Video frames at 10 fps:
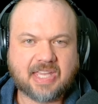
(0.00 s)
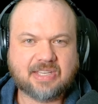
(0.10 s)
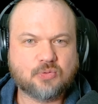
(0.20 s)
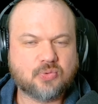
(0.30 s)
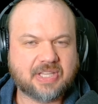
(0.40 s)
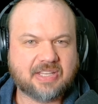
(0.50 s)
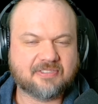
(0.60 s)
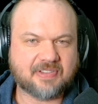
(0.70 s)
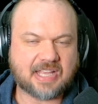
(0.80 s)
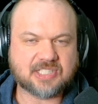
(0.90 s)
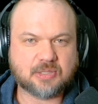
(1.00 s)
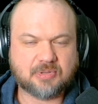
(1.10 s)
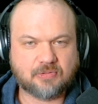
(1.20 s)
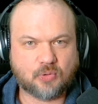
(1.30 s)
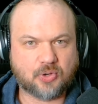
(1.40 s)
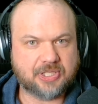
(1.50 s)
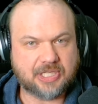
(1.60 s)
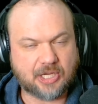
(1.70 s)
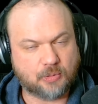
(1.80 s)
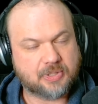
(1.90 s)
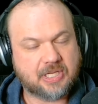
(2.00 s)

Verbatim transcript: Hey, really fast before you go,